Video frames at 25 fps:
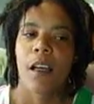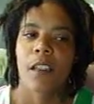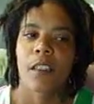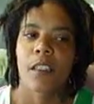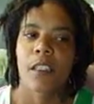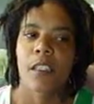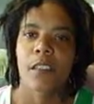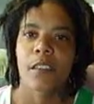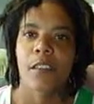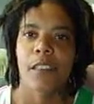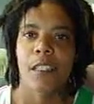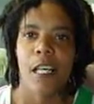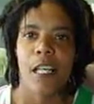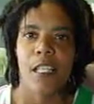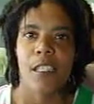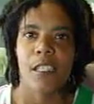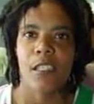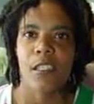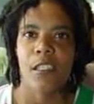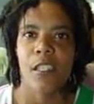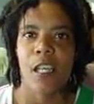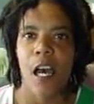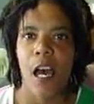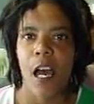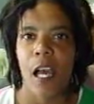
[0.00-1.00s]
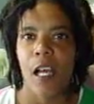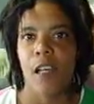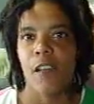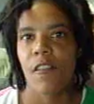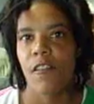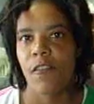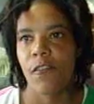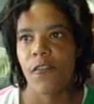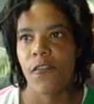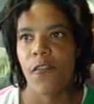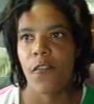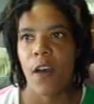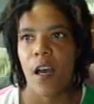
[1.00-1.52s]
There's lots of talk
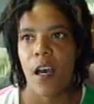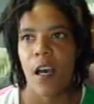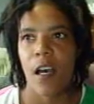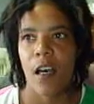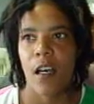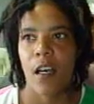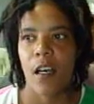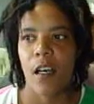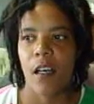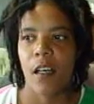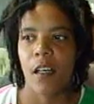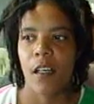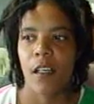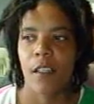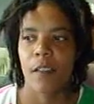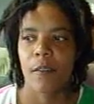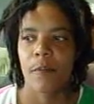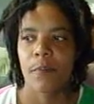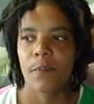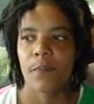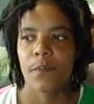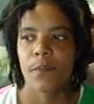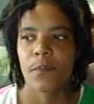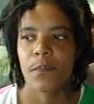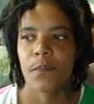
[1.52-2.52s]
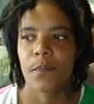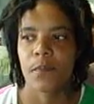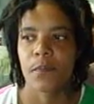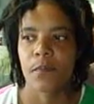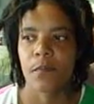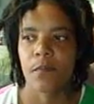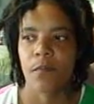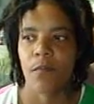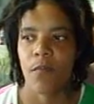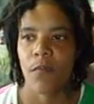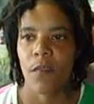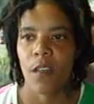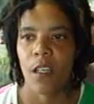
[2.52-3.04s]
of
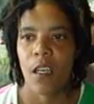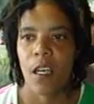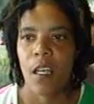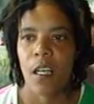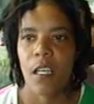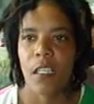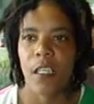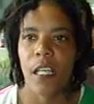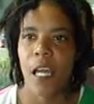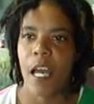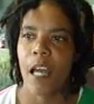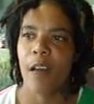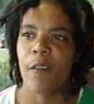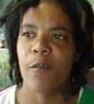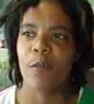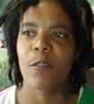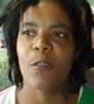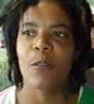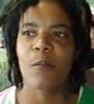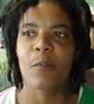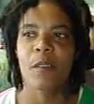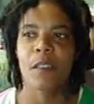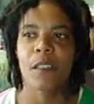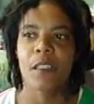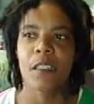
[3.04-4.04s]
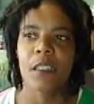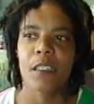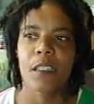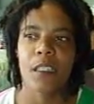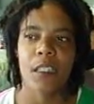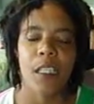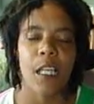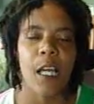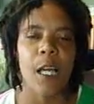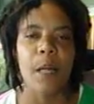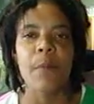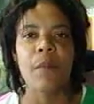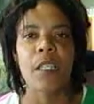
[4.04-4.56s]
Nairobi
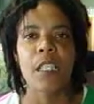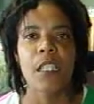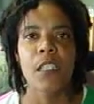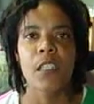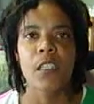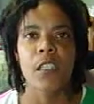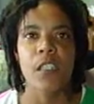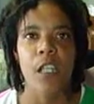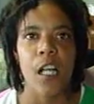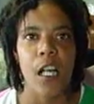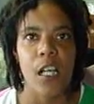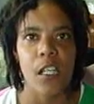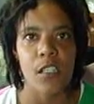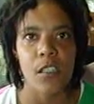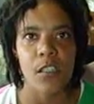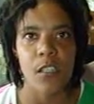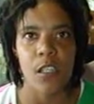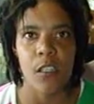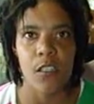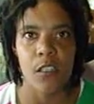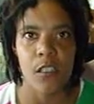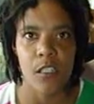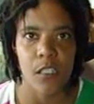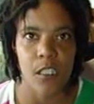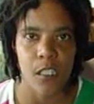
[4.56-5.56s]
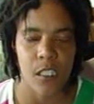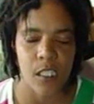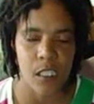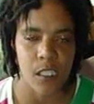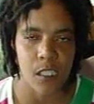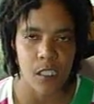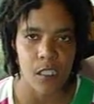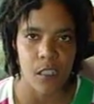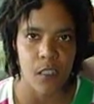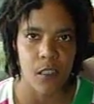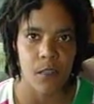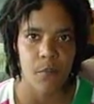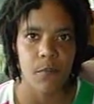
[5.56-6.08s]
coming into our solar
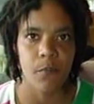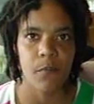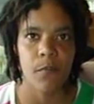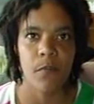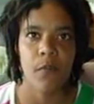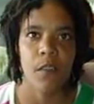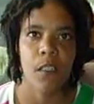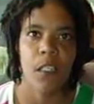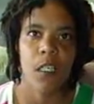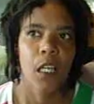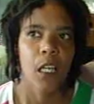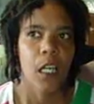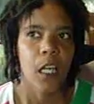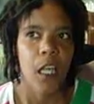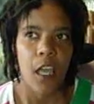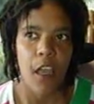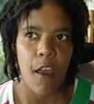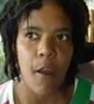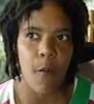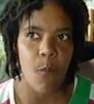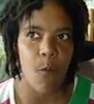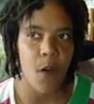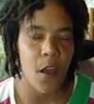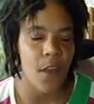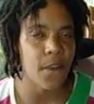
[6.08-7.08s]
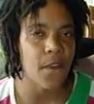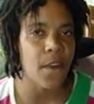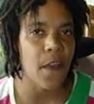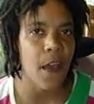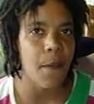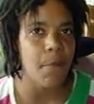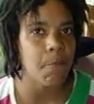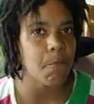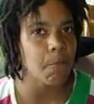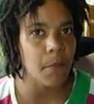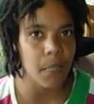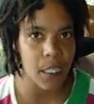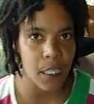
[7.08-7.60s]
system and what
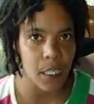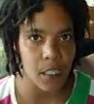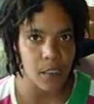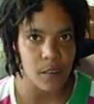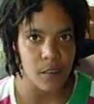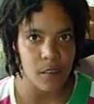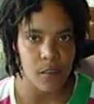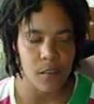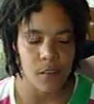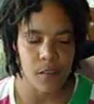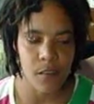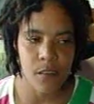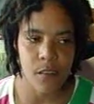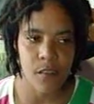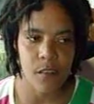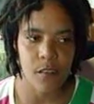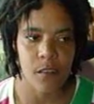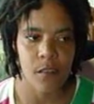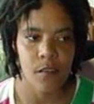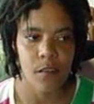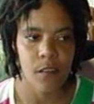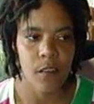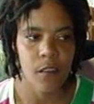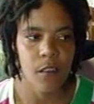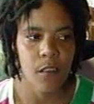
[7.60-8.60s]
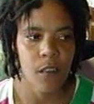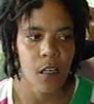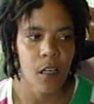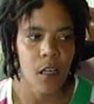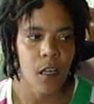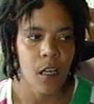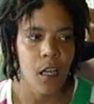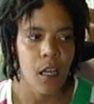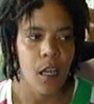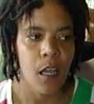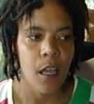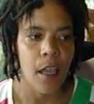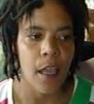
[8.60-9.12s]
that means,
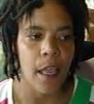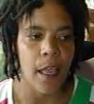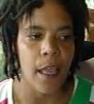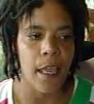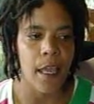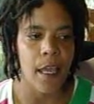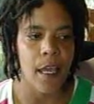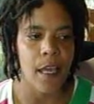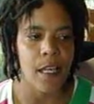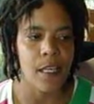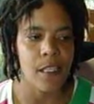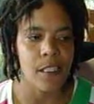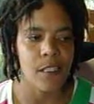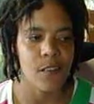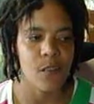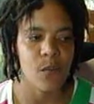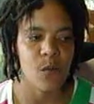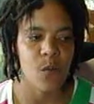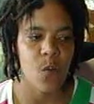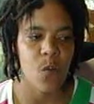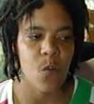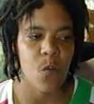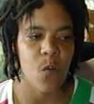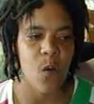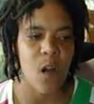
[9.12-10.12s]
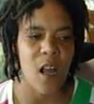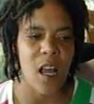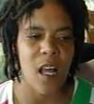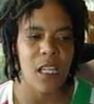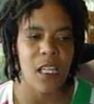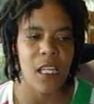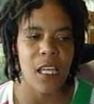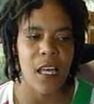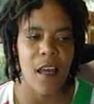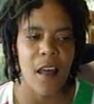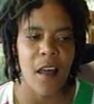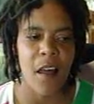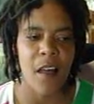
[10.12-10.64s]
as well
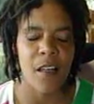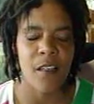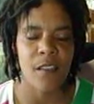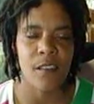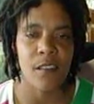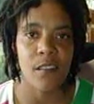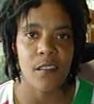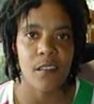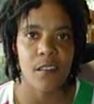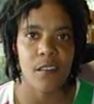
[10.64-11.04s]
as